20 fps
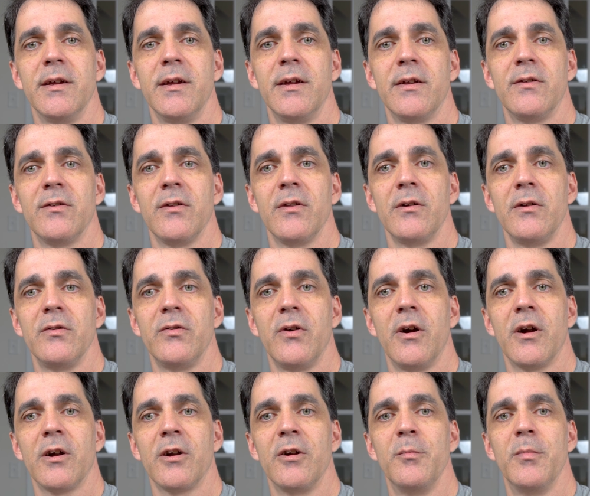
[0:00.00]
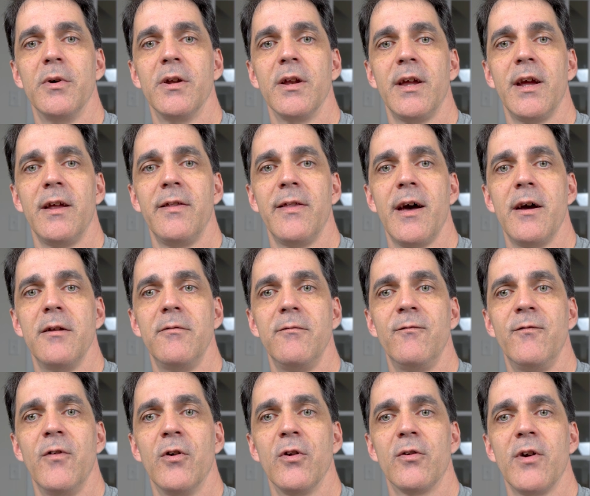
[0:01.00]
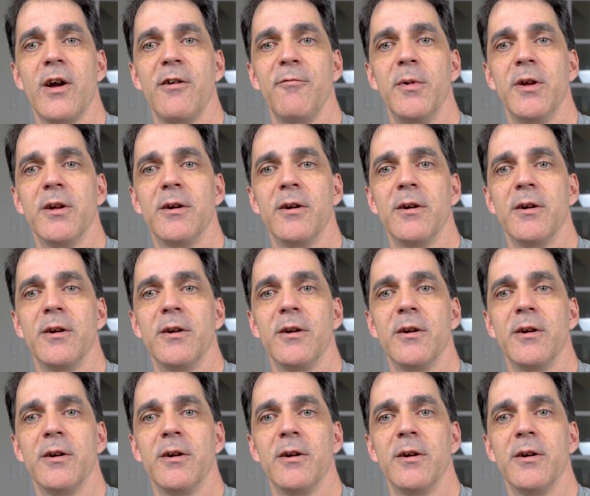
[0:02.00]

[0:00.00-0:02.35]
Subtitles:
it gets a little darker, but again, that photograph